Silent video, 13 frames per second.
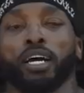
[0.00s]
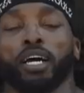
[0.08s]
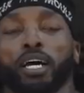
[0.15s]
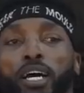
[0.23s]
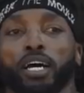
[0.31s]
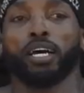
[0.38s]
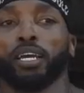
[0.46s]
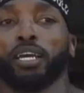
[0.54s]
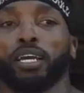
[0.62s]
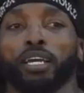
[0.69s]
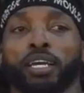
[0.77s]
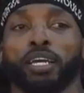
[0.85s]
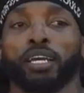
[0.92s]
Uh,
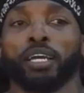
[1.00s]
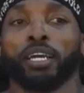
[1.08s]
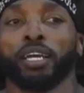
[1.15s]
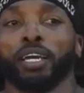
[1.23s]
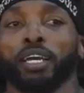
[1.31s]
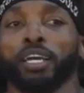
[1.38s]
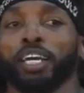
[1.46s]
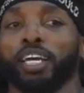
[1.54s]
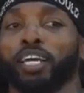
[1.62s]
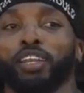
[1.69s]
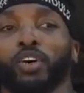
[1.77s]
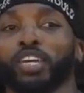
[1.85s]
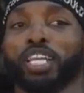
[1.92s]
I mean,
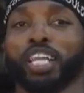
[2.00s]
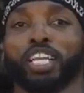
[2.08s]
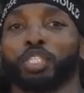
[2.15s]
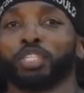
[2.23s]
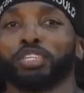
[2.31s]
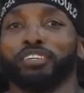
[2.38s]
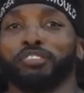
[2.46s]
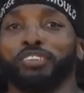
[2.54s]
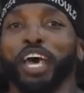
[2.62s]
longer cut, than you should have.